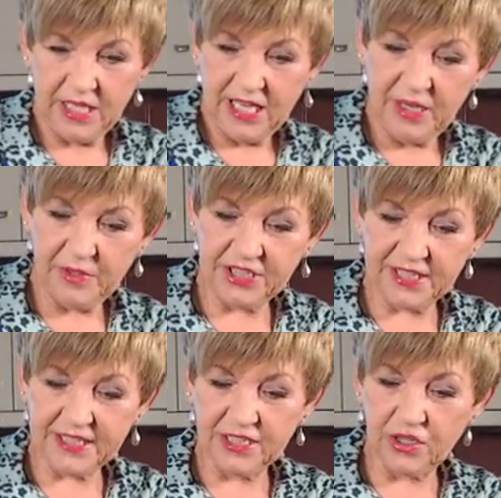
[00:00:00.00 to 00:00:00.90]
And we're
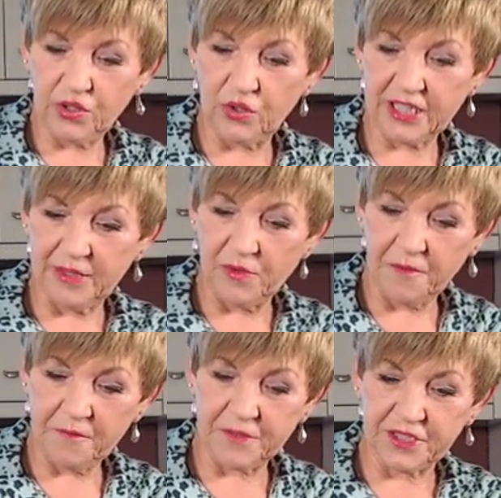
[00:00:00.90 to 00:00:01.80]
just going to cook them
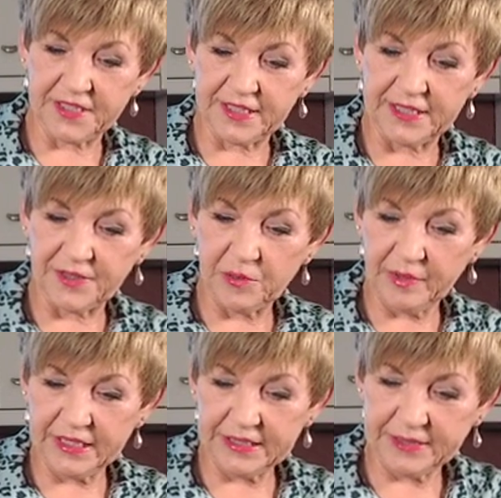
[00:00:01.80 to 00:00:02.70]
off for just a little
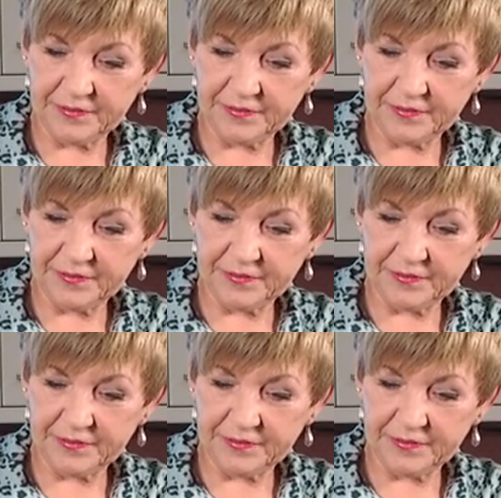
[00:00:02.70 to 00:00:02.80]
bit.